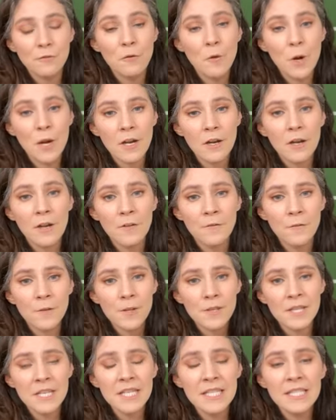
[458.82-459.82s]
for
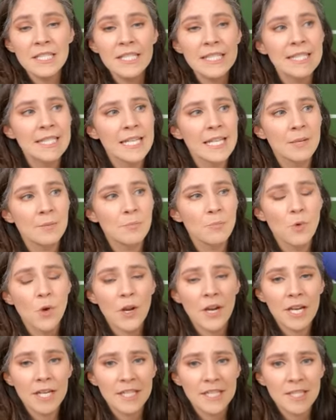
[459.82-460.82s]
for these
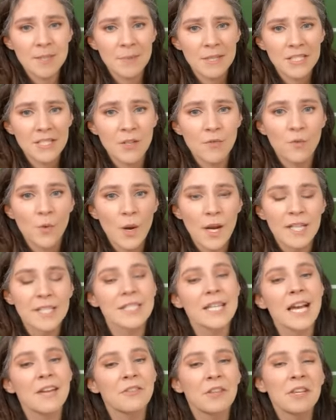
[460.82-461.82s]
more inexpensive
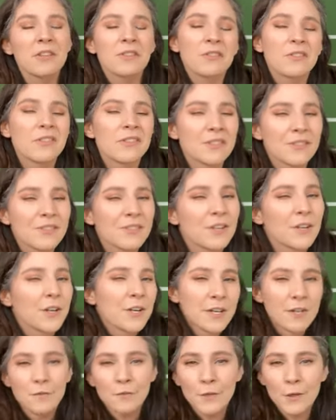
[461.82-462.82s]
ones, I think
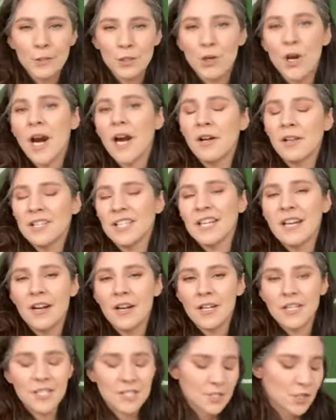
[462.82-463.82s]
they're good for a trial and
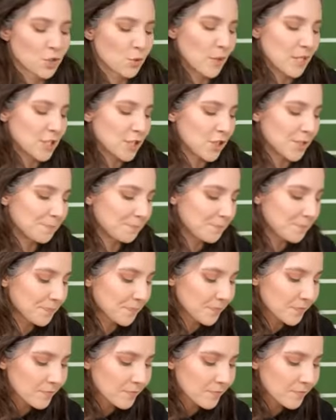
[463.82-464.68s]
error situation.